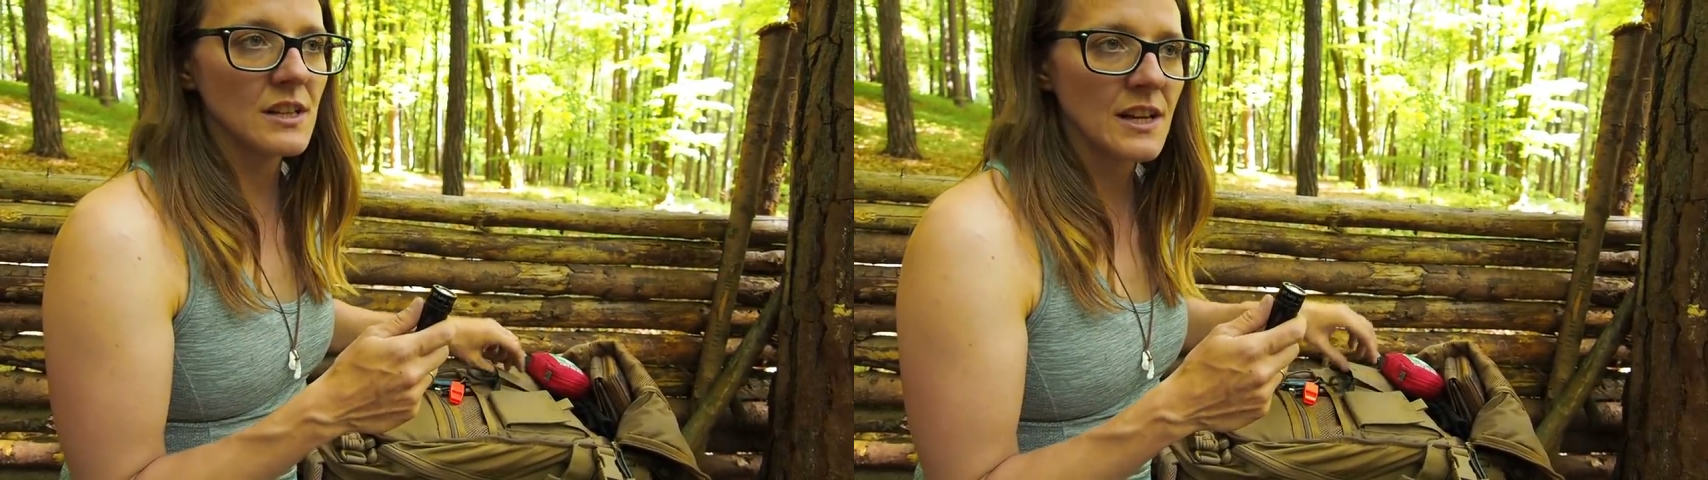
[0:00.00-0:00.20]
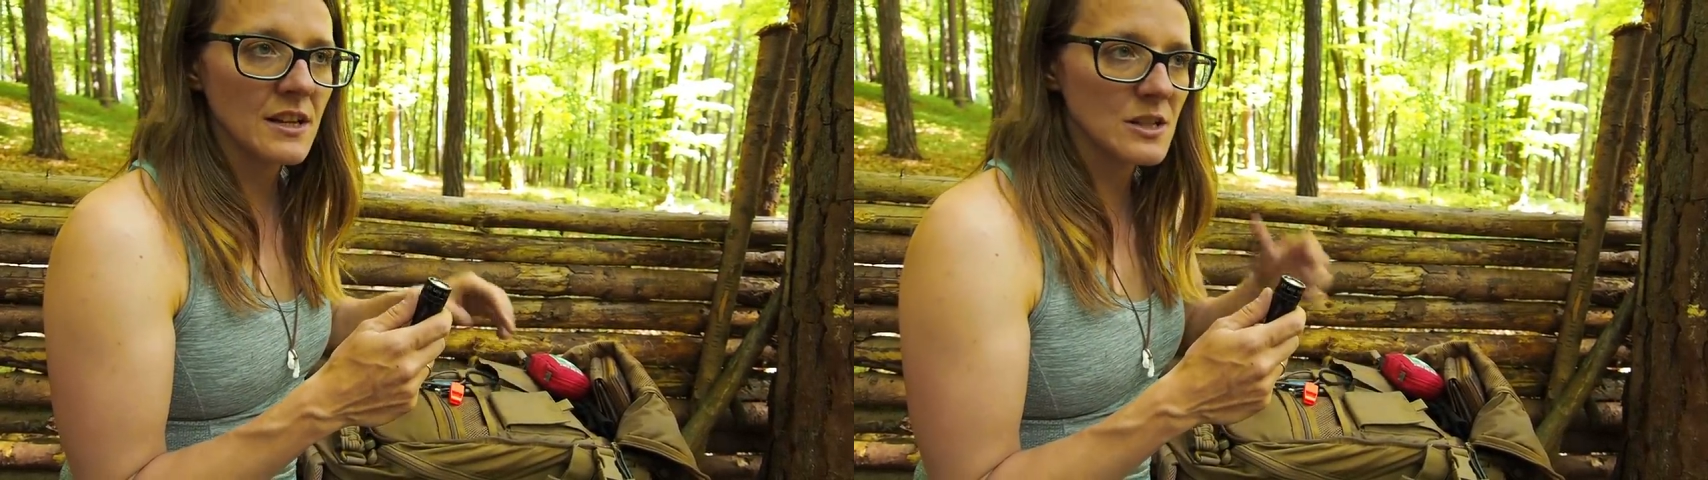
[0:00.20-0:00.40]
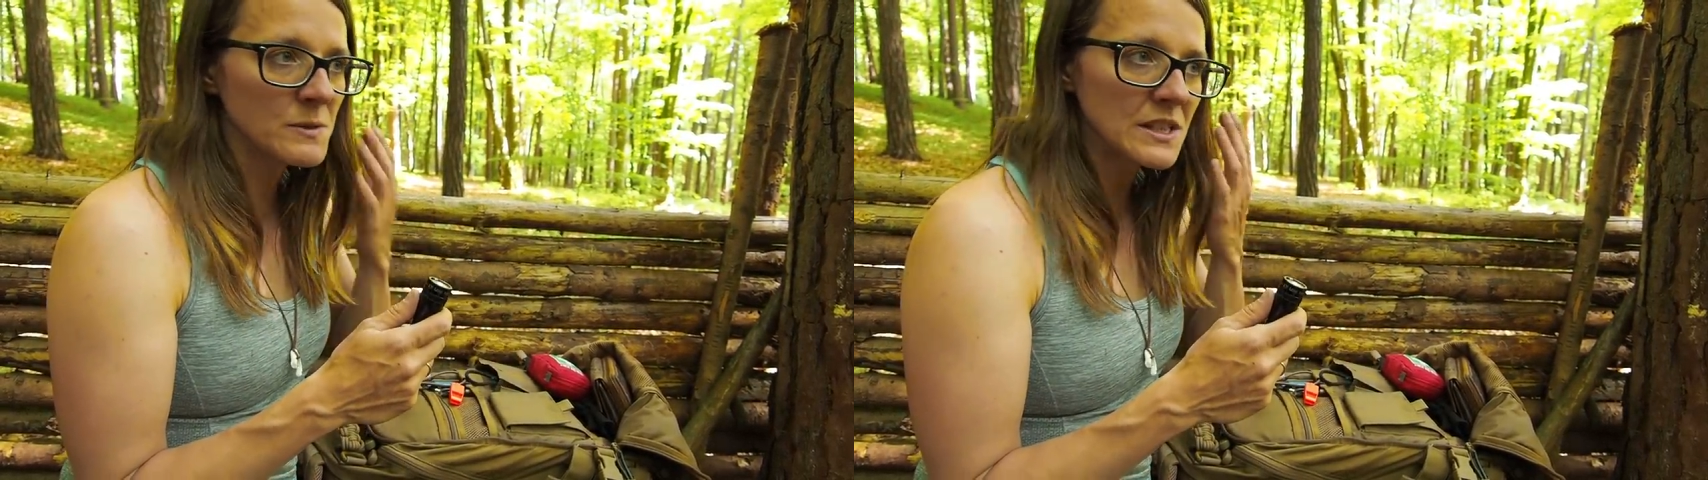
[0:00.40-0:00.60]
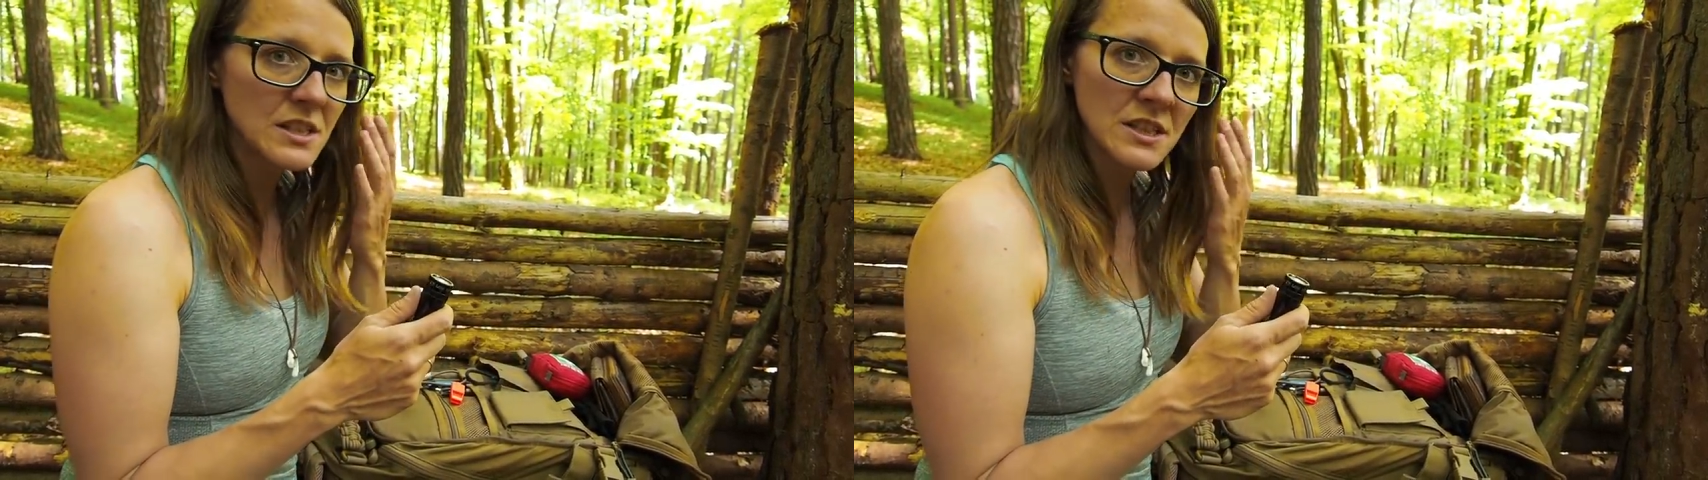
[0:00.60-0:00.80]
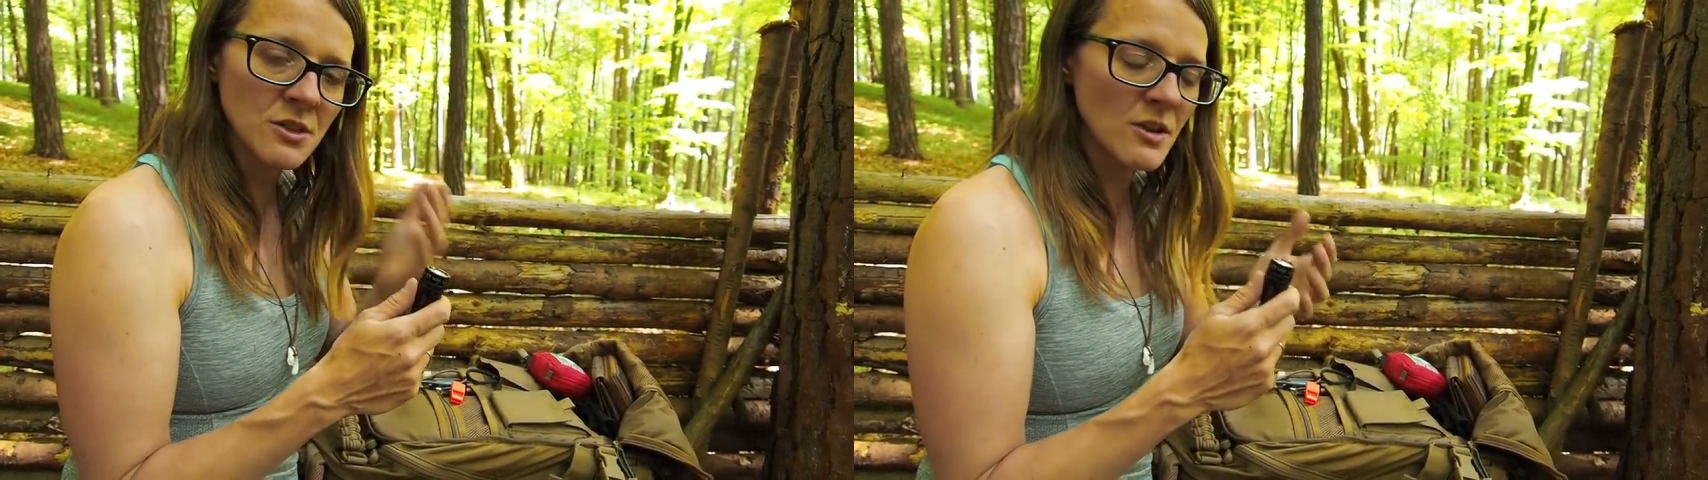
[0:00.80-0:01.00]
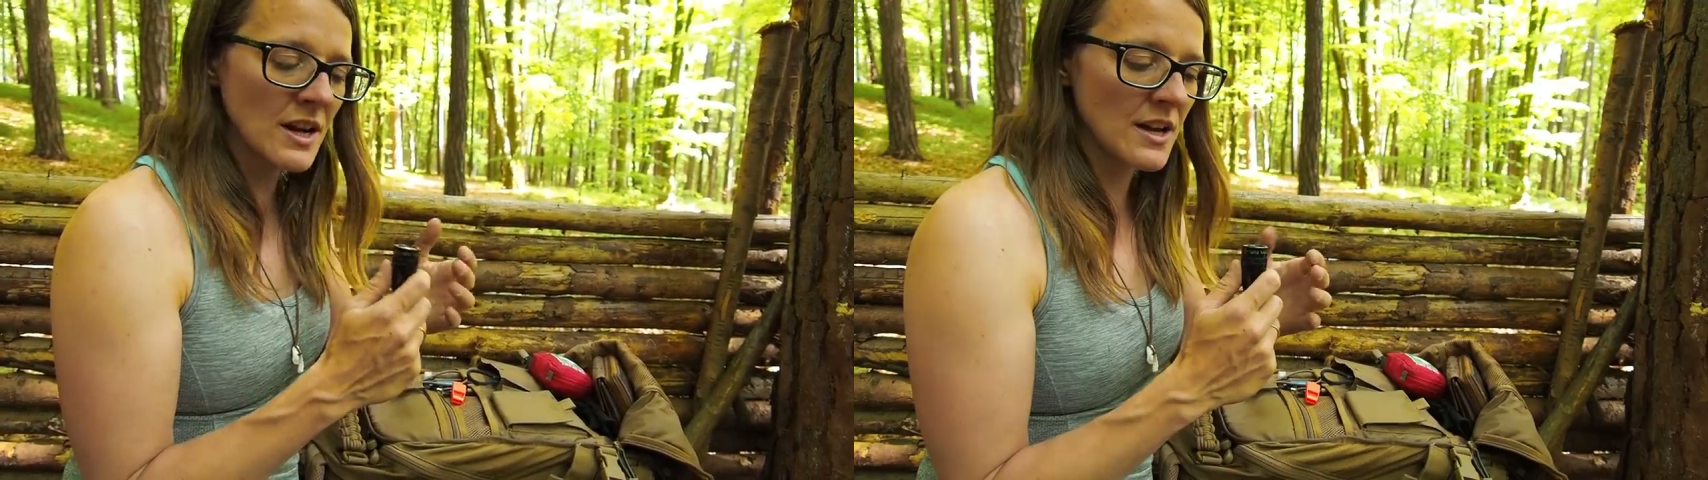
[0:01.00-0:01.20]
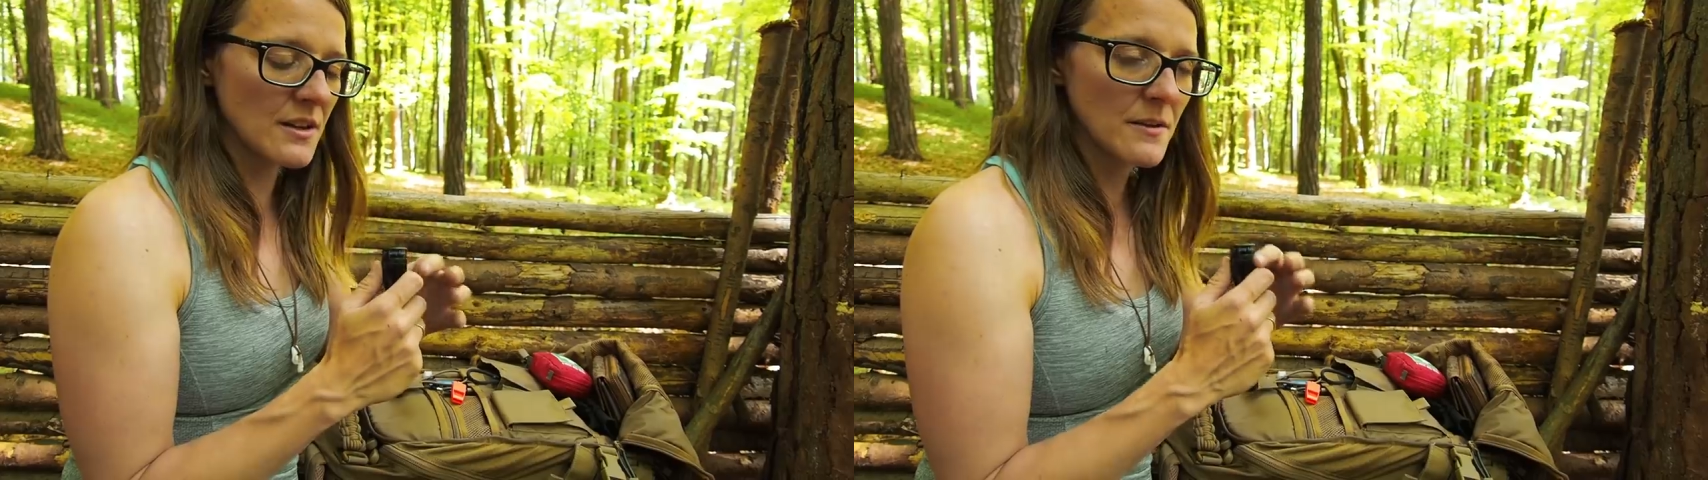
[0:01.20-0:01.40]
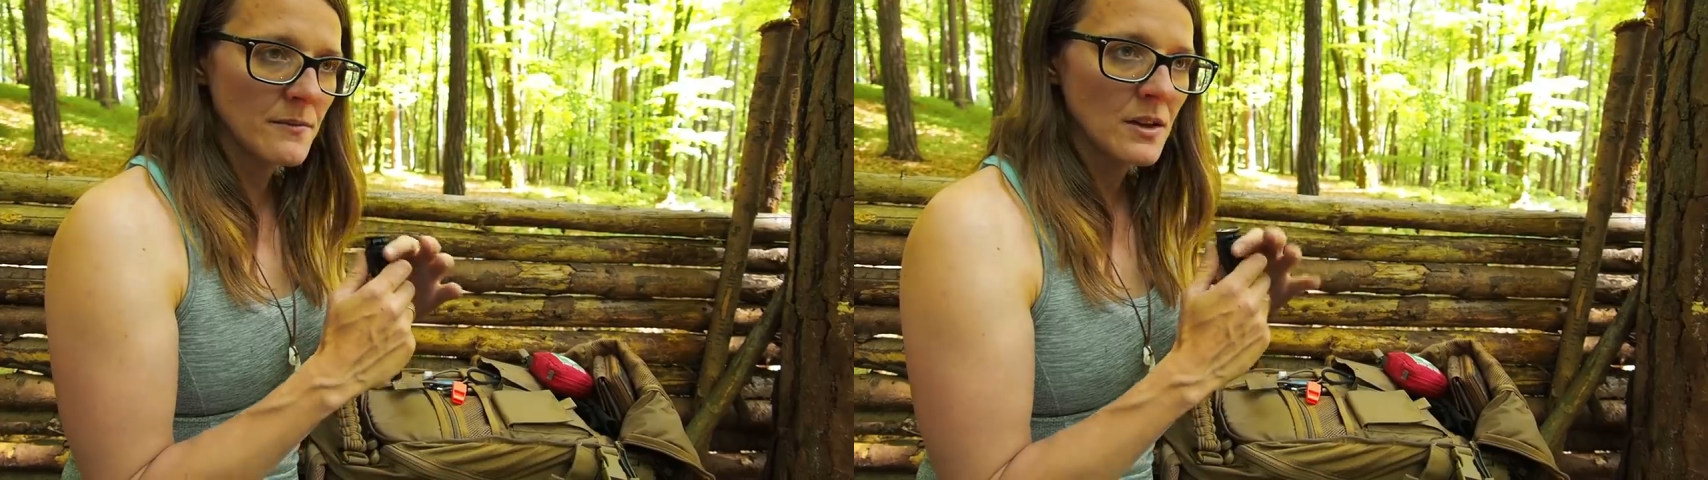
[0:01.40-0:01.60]
like a splinter in your
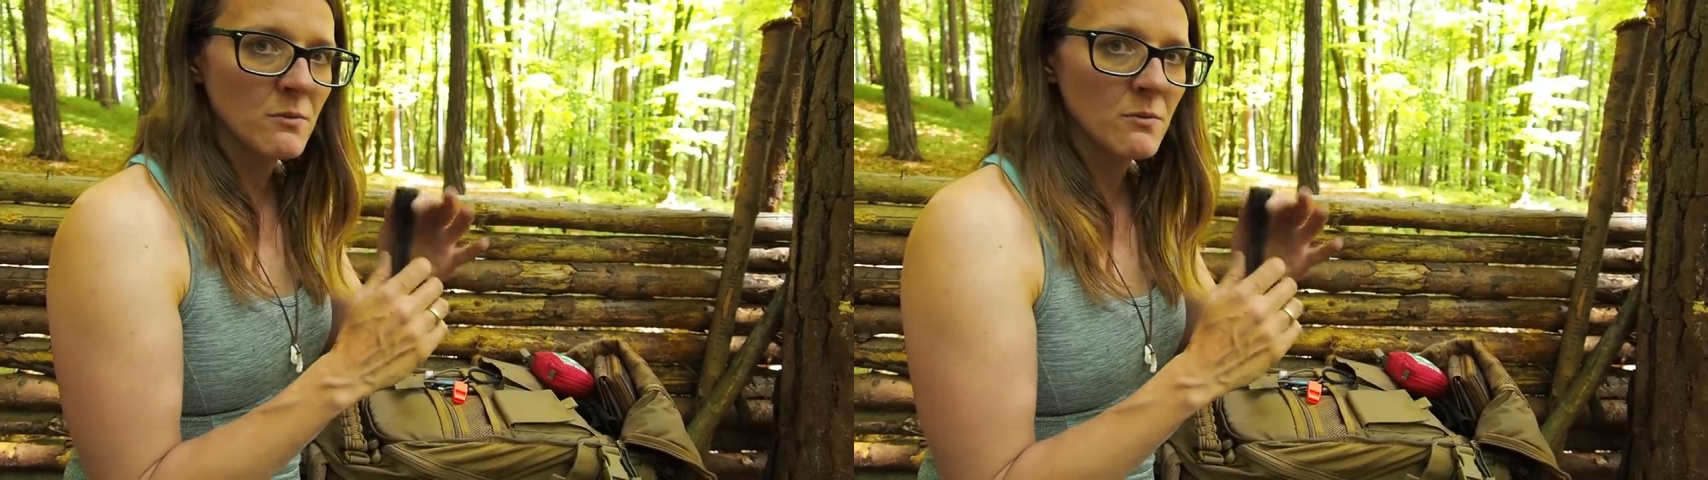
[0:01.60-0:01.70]
eye,